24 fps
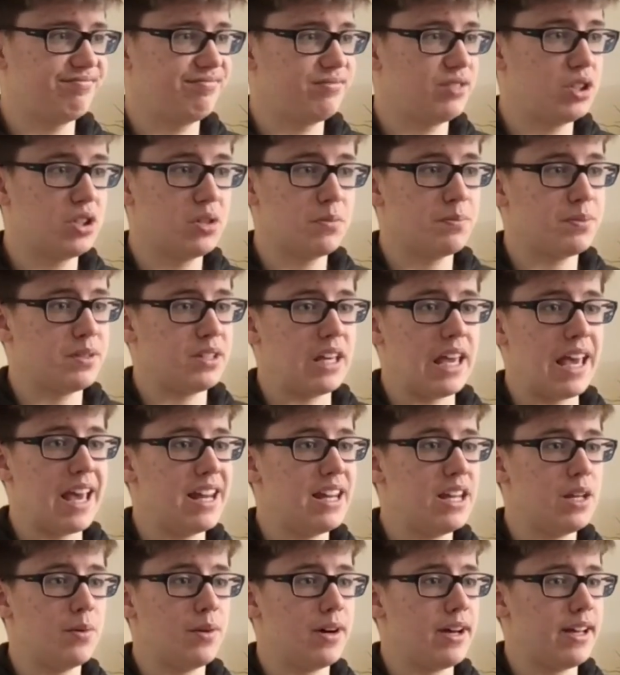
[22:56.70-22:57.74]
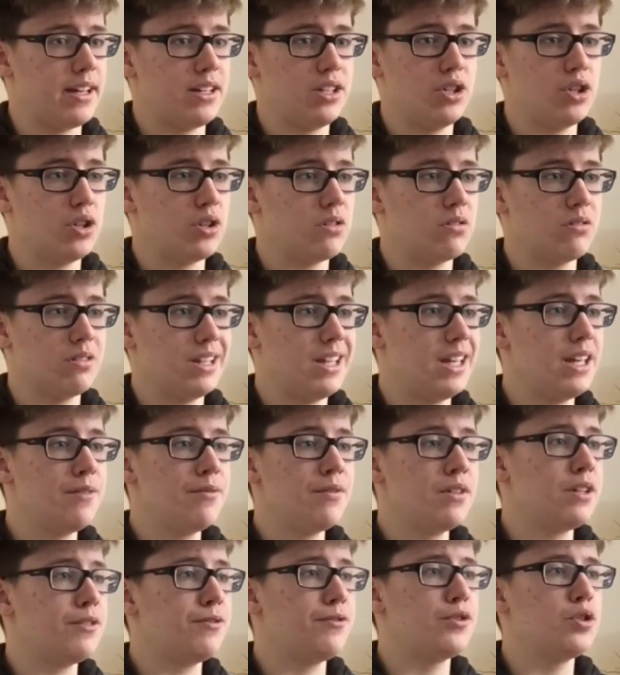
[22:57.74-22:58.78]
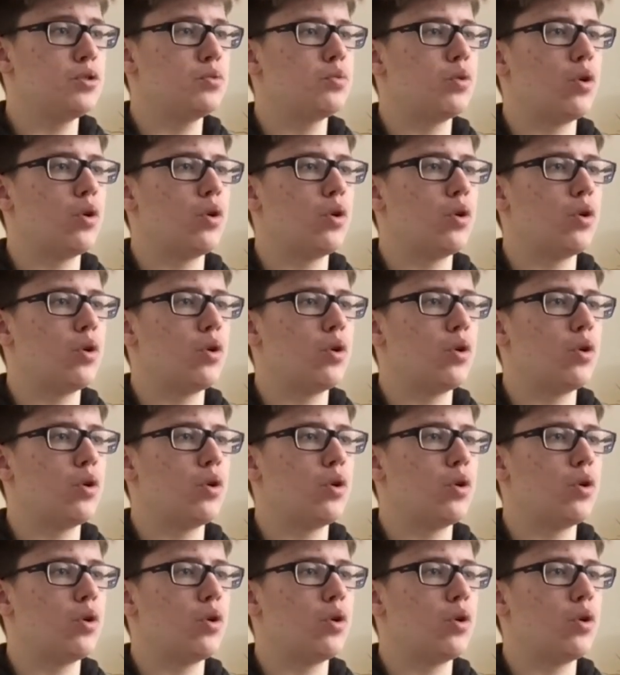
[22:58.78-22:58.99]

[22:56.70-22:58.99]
You could be anywhere. Even if you